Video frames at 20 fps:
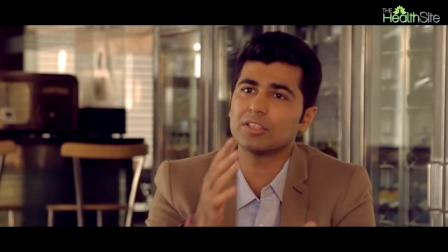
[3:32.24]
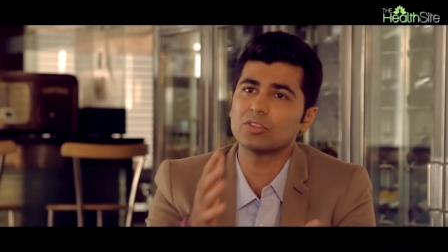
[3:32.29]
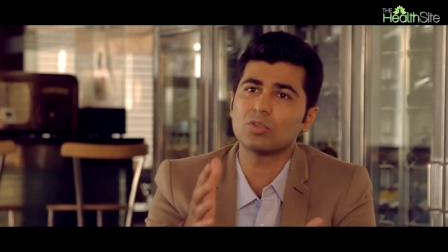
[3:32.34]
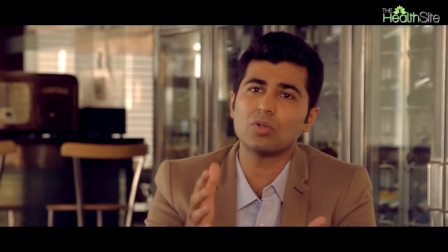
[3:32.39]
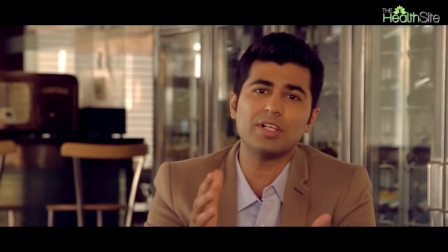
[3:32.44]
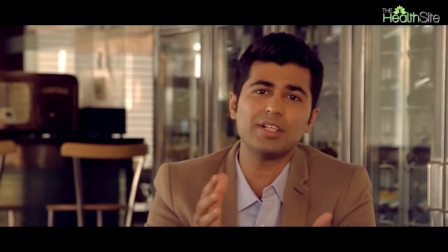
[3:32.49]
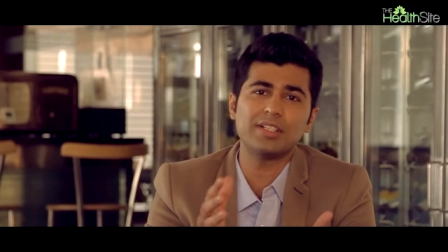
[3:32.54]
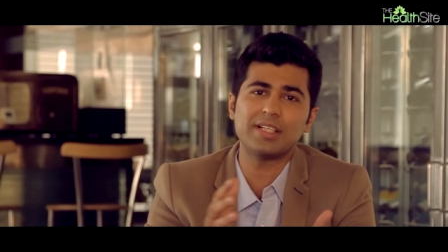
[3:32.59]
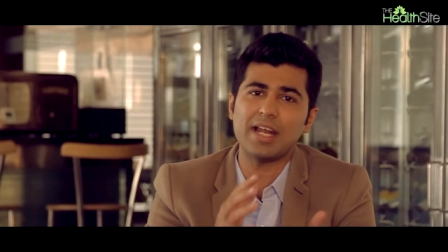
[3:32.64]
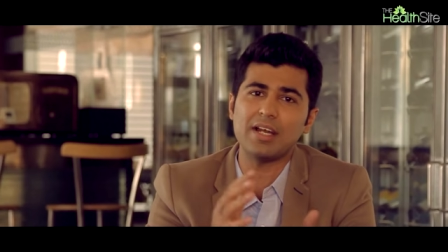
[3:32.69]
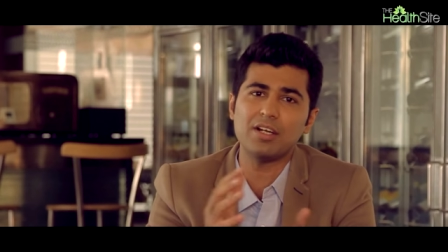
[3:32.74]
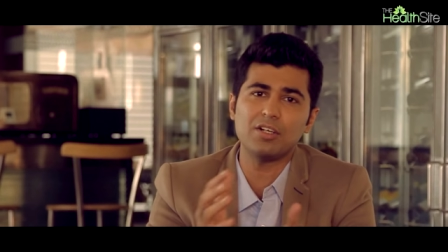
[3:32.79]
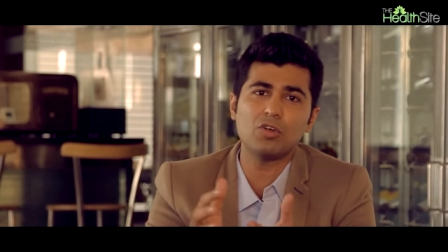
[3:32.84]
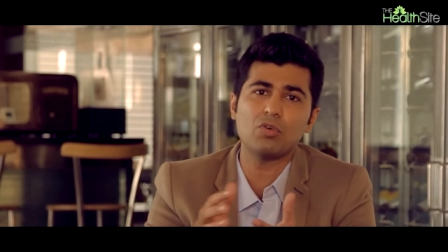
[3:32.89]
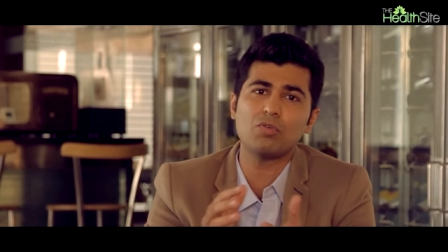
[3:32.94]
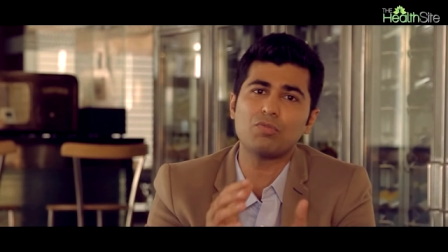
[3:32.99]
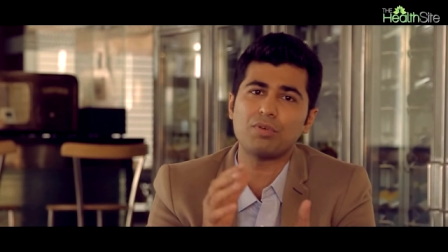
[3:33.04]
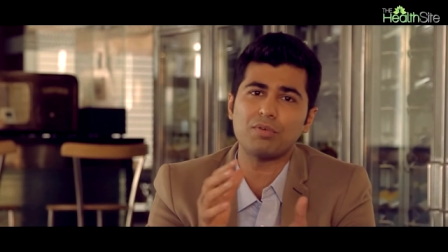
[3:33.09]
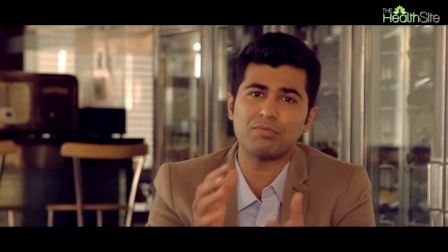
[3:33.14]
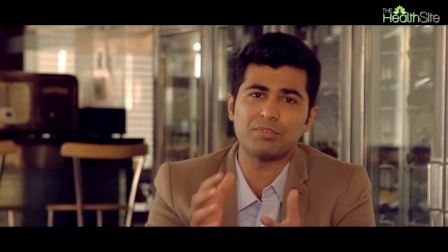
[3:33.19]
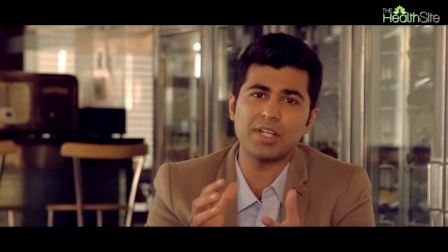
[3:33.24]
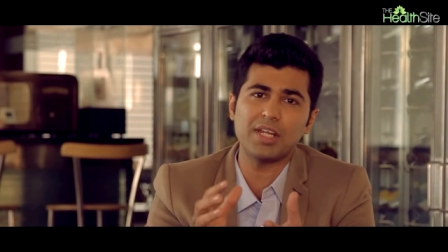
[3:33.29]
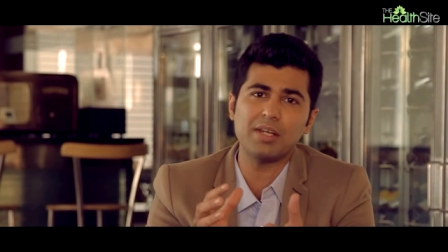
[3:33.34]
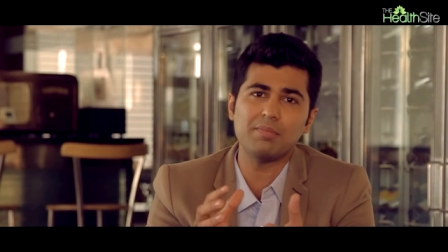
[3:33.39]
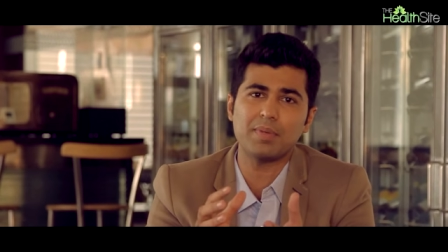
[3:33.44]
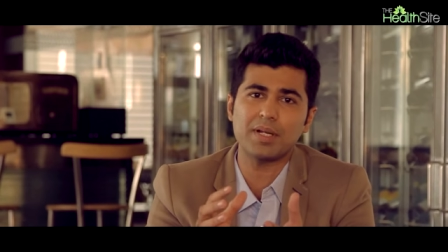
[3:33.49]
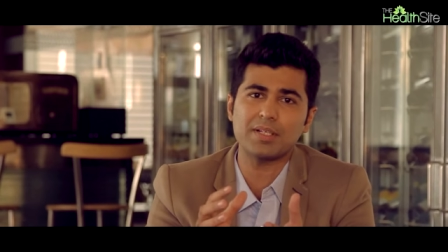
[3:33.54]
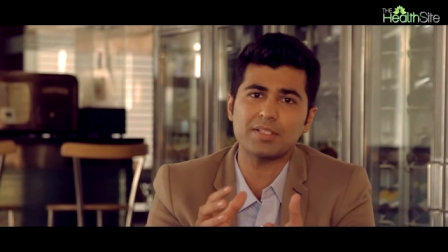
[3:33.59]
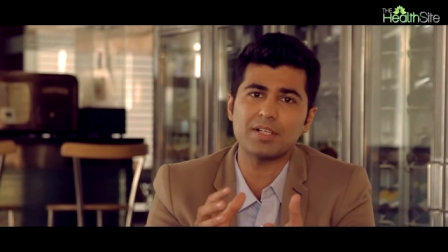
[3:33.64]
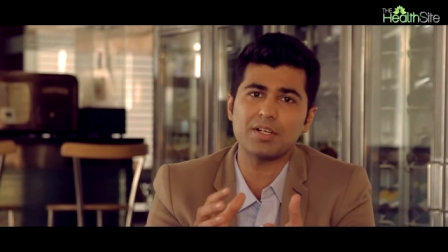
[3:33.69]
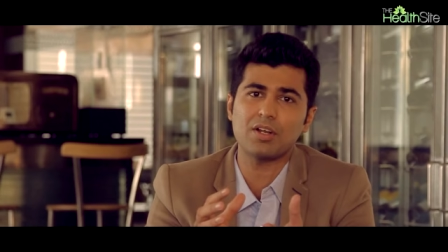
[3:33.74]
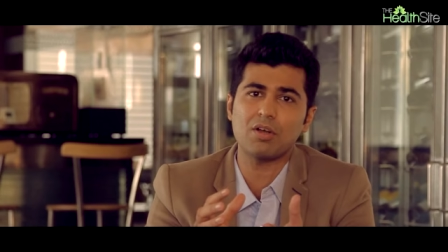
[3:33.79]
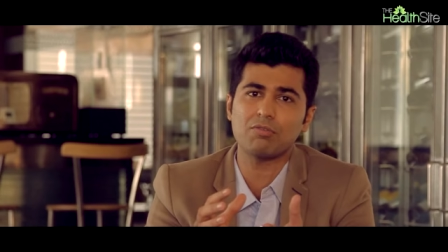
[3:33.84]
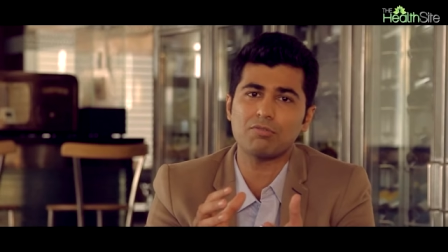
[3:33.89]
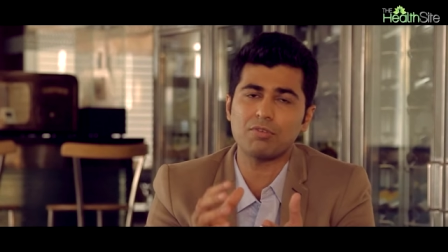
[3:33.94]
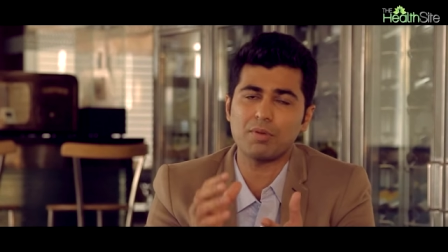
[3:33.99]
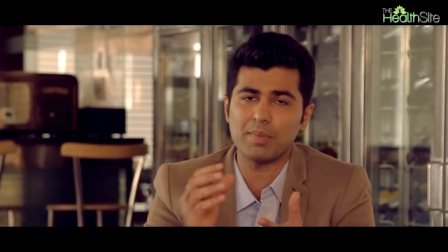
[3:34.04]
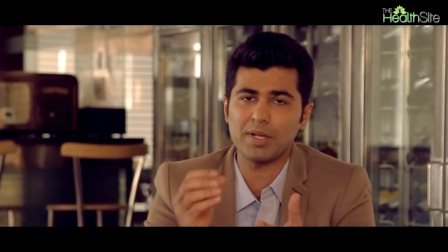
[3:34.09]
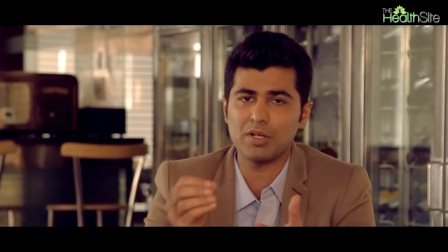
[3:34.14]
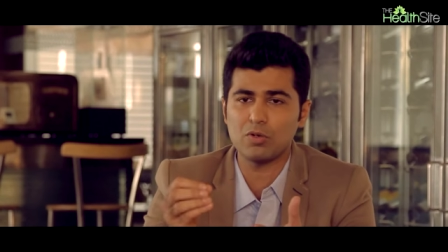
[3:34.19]
It is only 10 to 15%
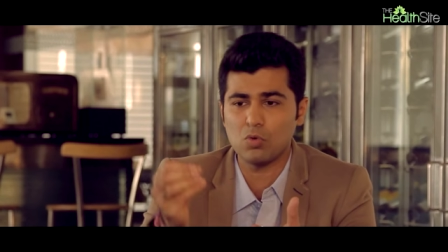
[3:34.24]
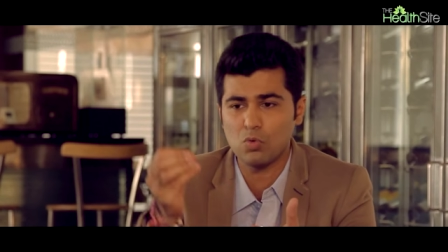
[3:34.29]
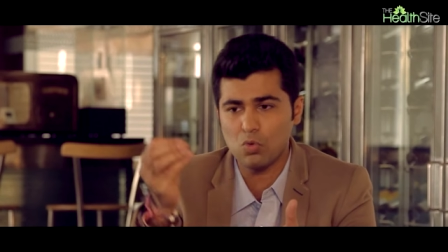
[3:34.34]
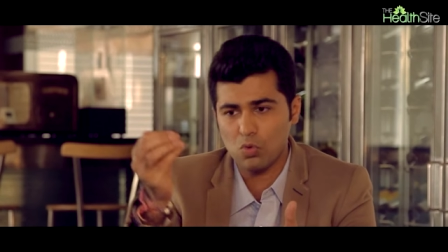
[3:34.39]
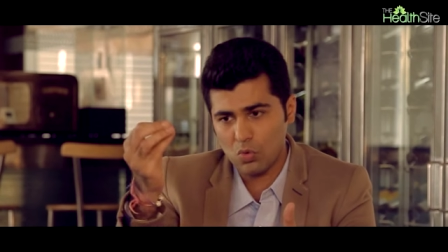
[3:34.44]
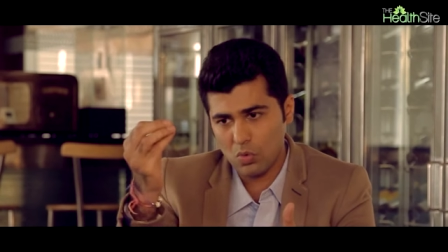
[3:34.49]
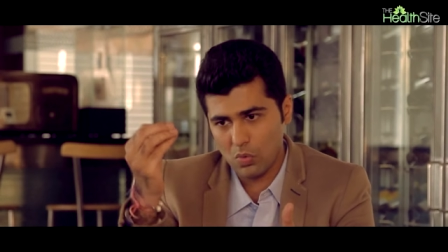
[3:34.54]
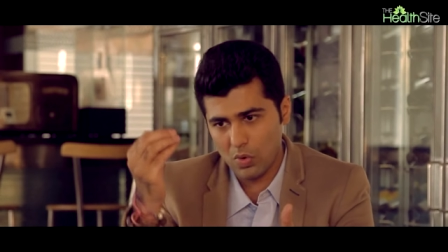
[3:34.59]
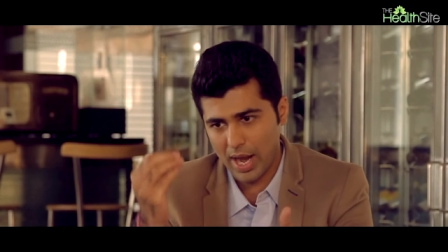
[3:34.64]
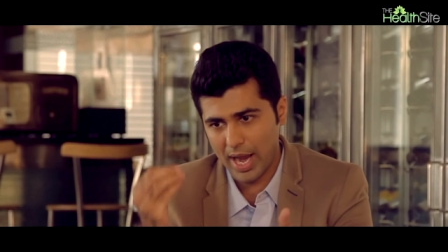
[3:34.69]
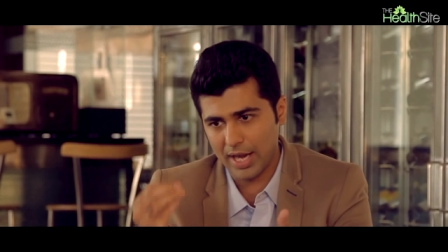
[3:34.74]
of women who